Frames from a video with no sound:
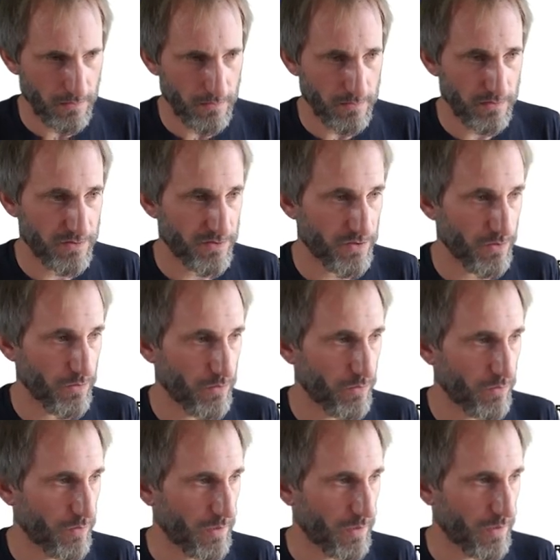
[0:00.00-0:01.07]

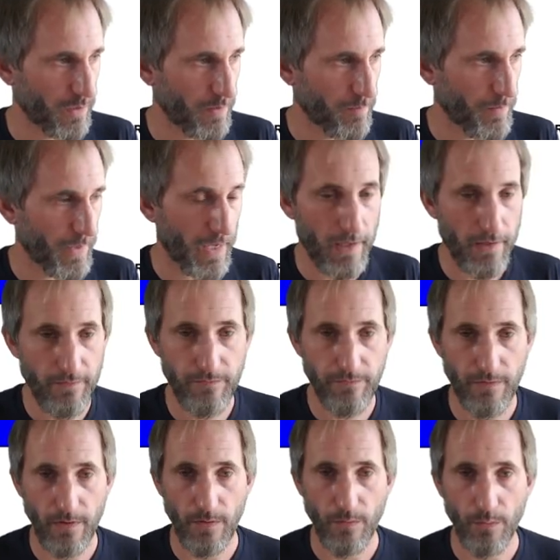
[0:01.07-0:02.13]
So um, I
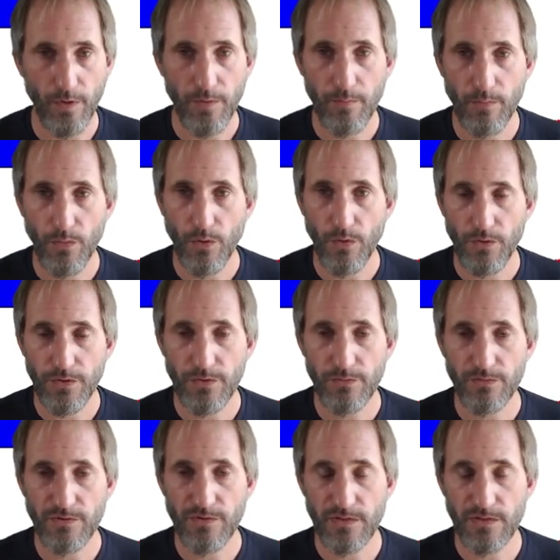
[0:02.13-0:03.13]
have uh, one more use